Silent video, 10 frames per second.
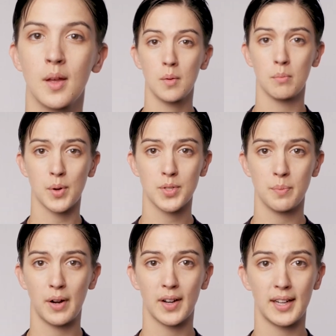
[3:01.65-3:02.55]
Most
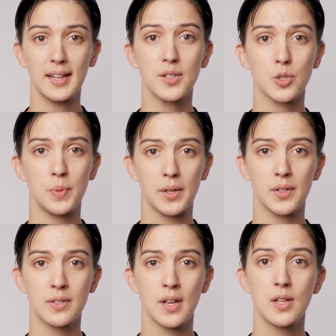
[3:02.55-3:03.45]
American English
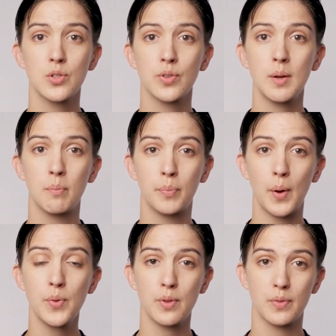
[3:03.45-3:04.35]
speakers treat
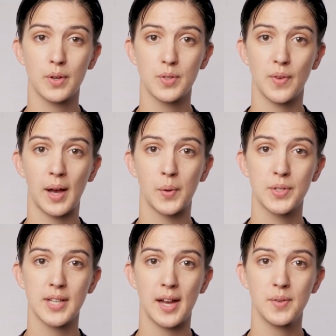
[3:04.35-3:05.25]
both of those vowel
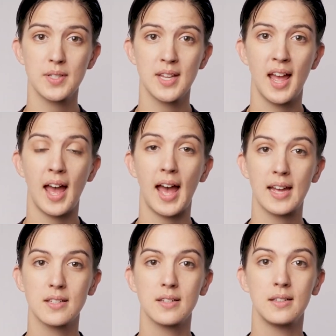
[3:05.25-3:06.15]
sounds
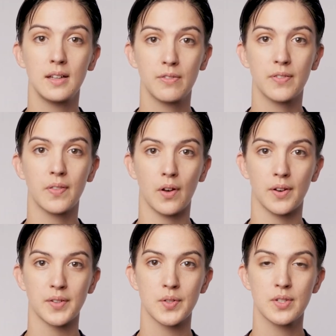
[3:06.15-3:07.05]
as
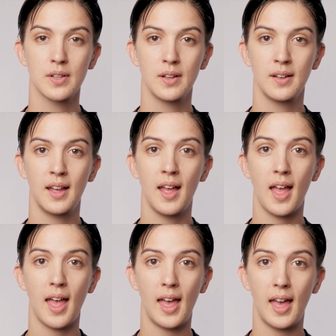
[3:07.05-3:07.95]
diphthongs,
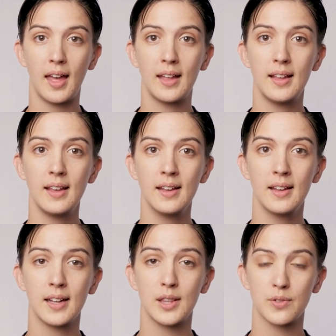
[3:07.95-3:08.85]
a
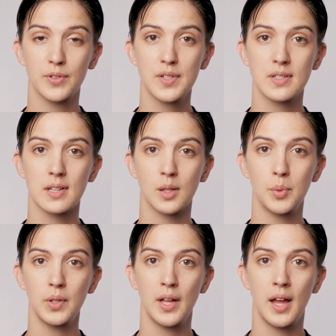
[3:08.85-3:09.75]
in the first
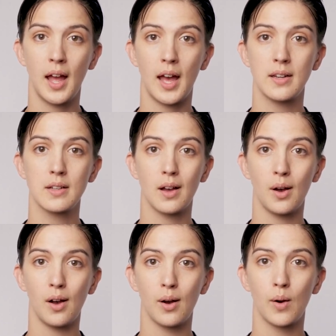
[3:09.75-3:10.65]
syllable and
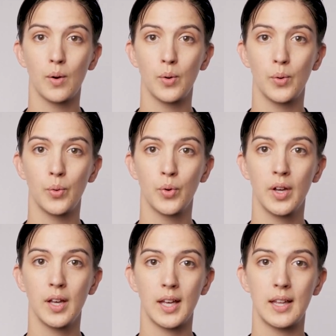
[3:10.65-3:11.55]
o
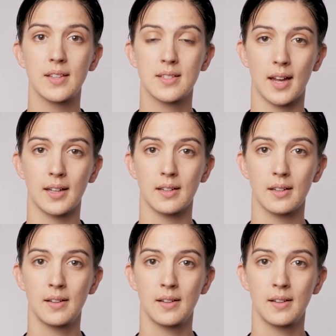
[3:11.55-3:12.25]
in the second.